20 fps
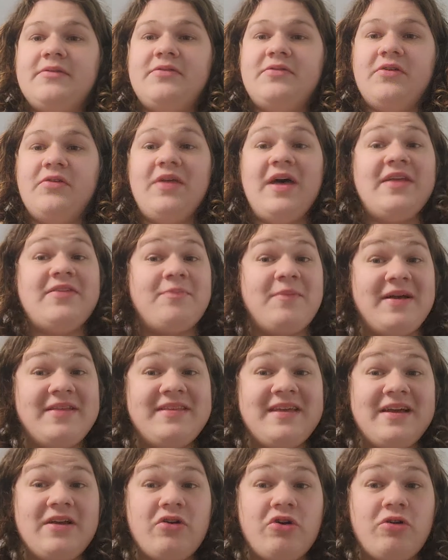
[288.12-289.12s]
So that's my
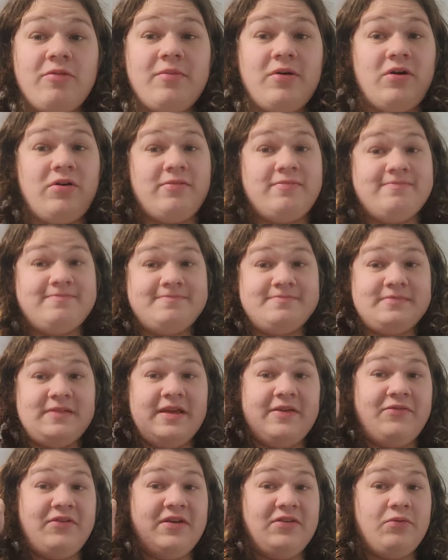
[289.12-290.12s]
take on Harbaugh.
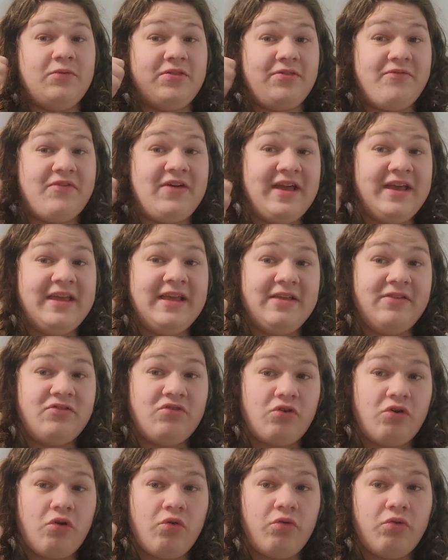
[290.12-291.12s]
If he's with the Vikings,
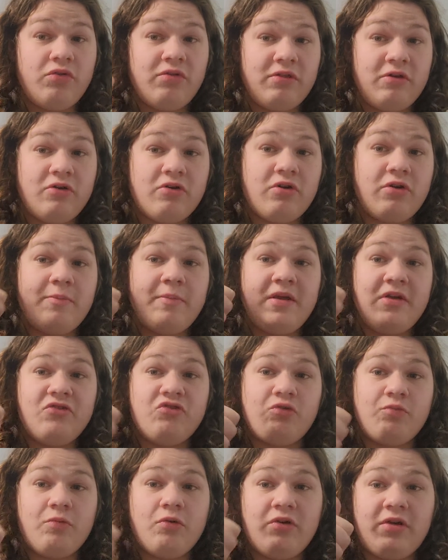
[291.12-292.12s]
they're going they're going to be a
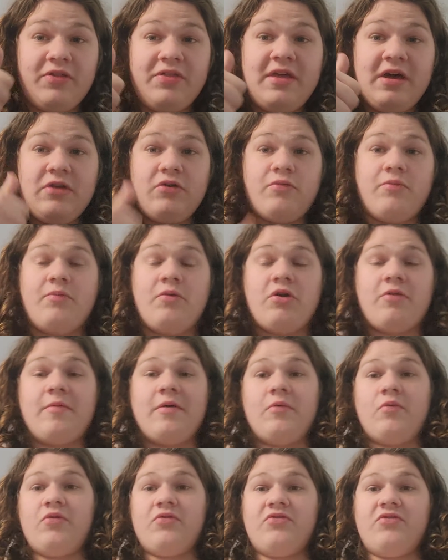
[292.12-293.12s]
Super Bowl contender. Mark
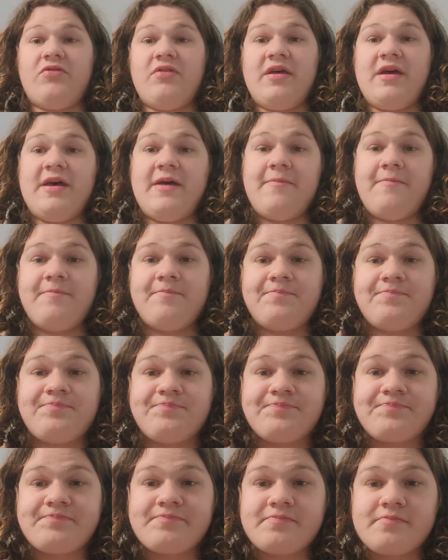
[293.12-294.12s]
my words on that.
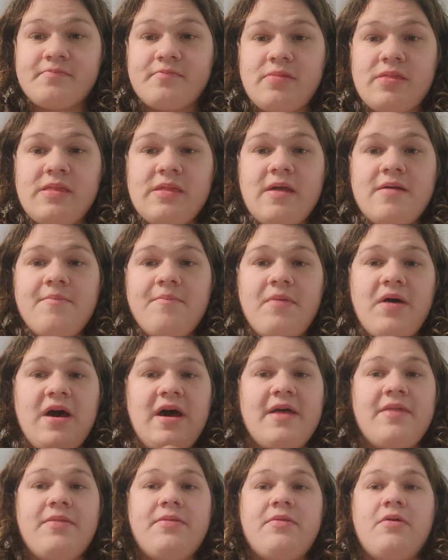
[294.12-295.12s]

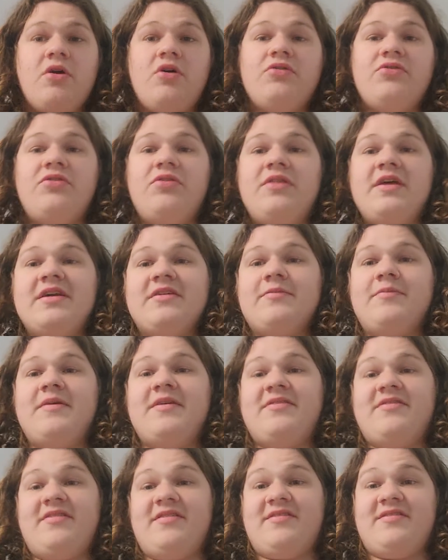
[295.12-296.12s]
But on to the next
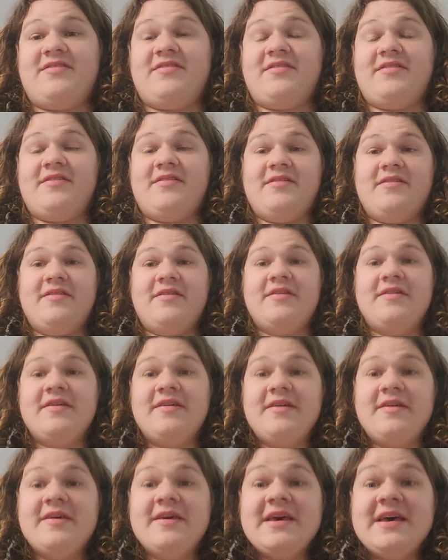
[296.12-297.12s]
business,
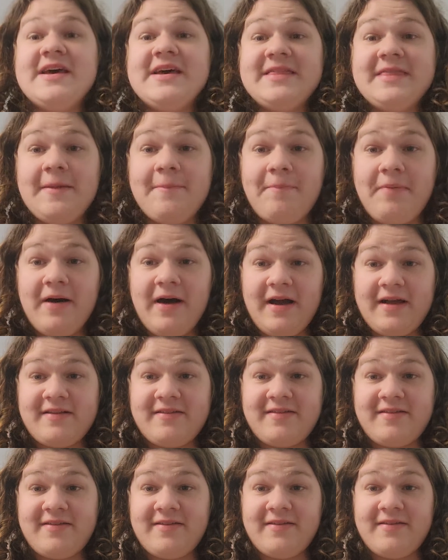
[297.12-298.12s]
the
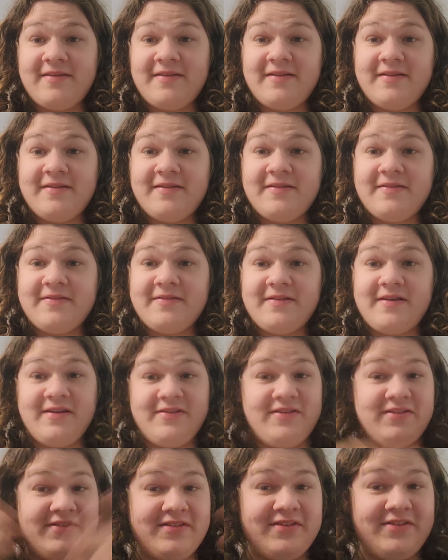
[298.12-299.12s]
Bucks,
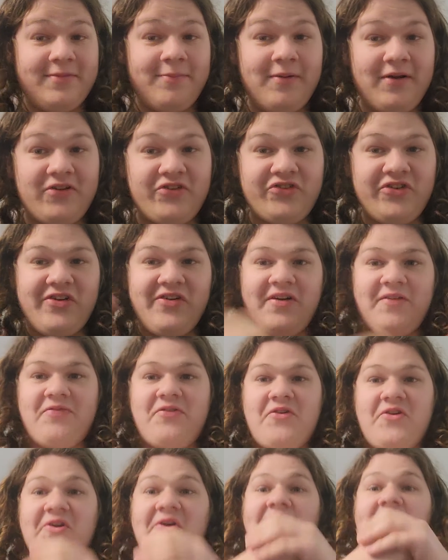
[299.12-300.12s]
because this is the Bucks channel
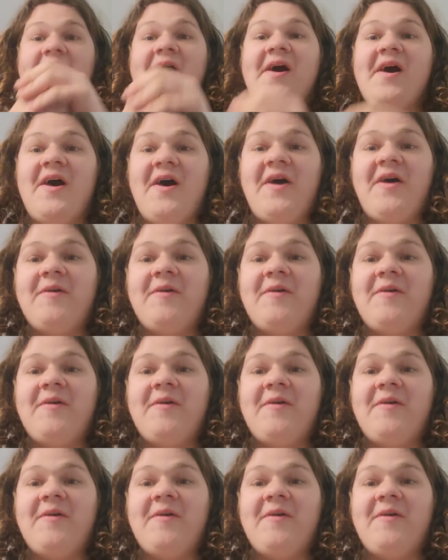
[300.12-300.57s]
after all.